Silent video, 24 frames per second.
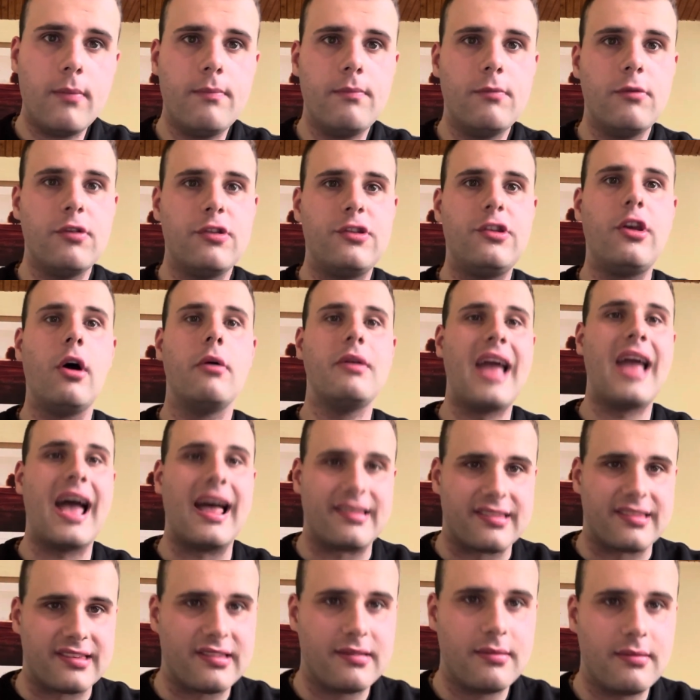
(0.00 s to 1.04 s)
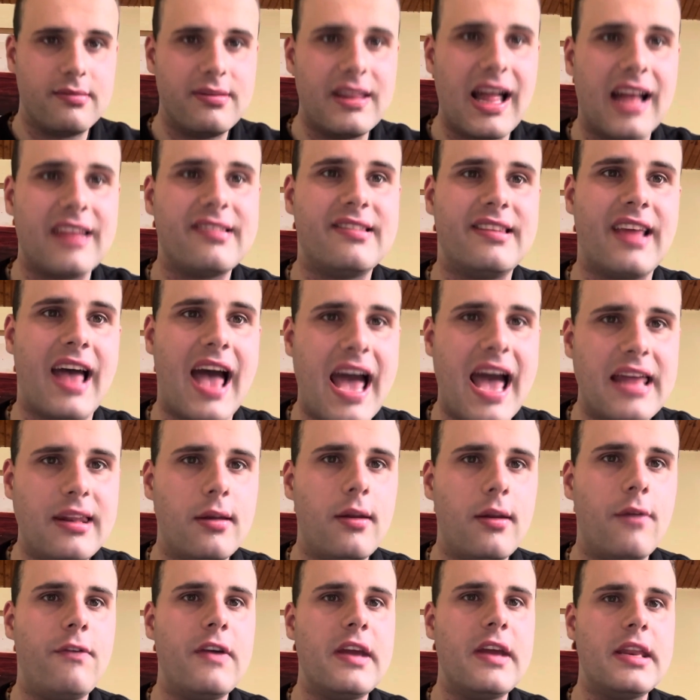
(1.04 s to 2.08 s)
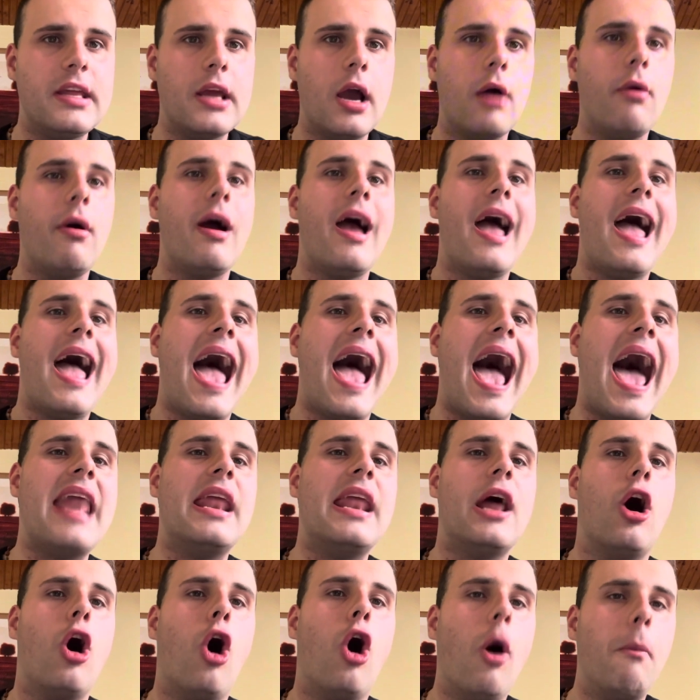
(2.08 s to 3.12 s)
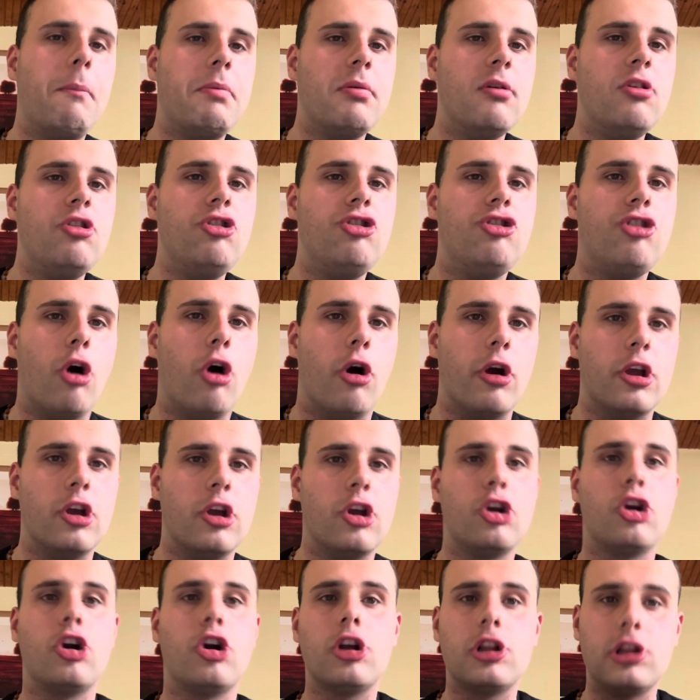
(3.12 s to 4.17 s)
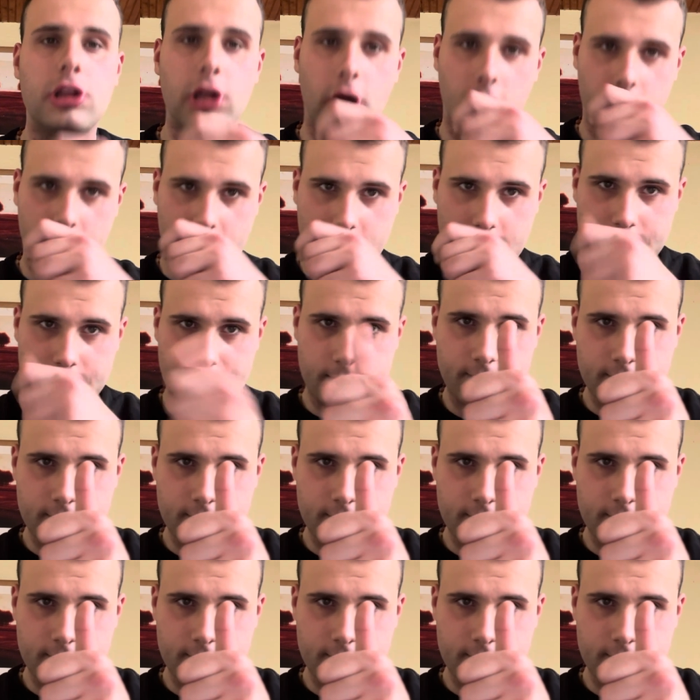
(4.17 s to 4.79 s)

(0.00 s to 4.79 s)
So yes, that's the end of the video, and I hope you enjoy. Good luck.